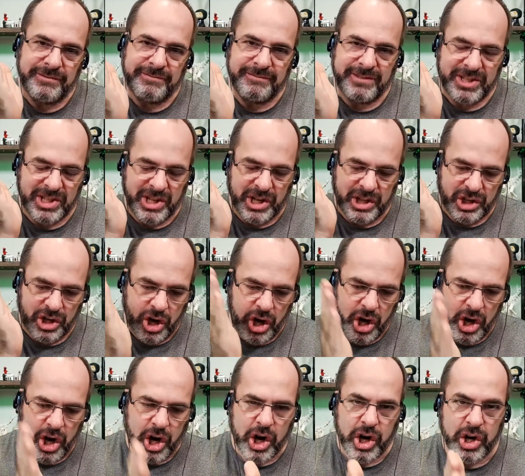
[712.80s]
such
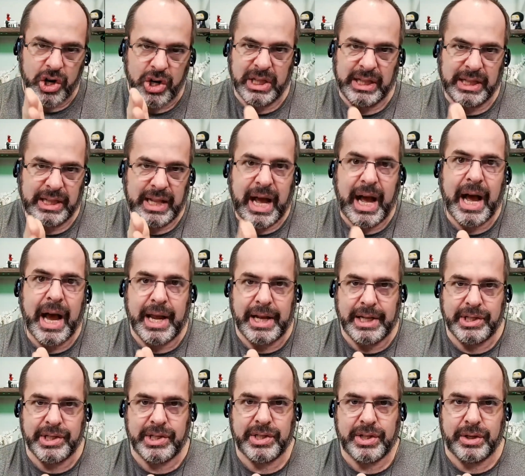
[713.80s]
hard
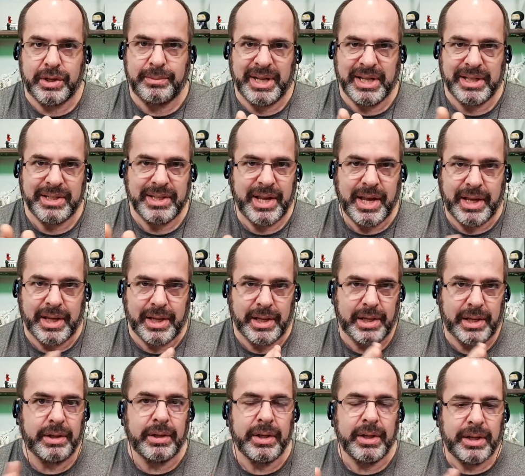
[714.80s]
lines that are being
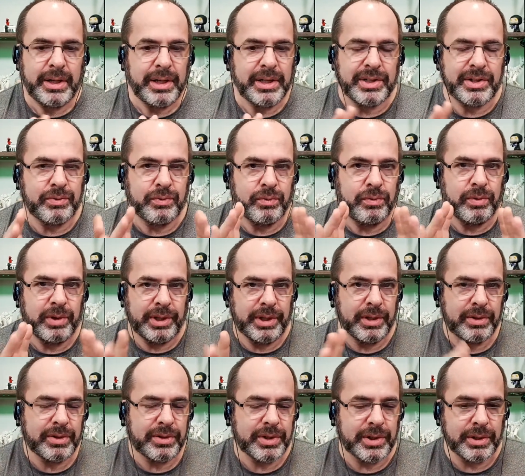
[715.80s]
taken. It's really
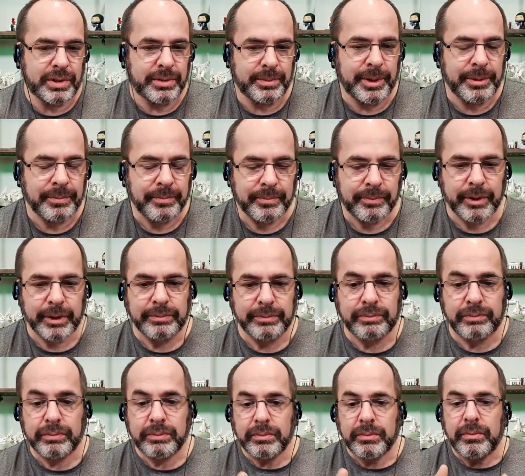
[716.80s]
interesting to me.
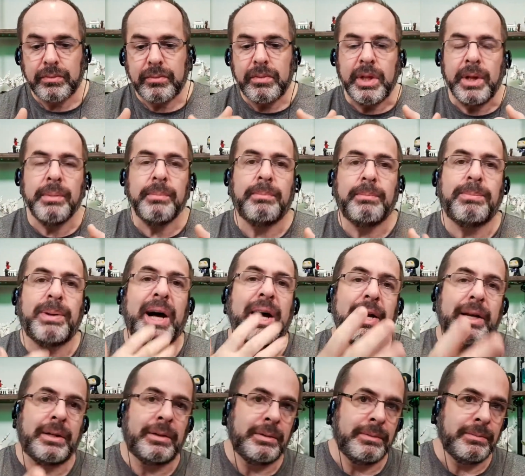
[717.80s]
But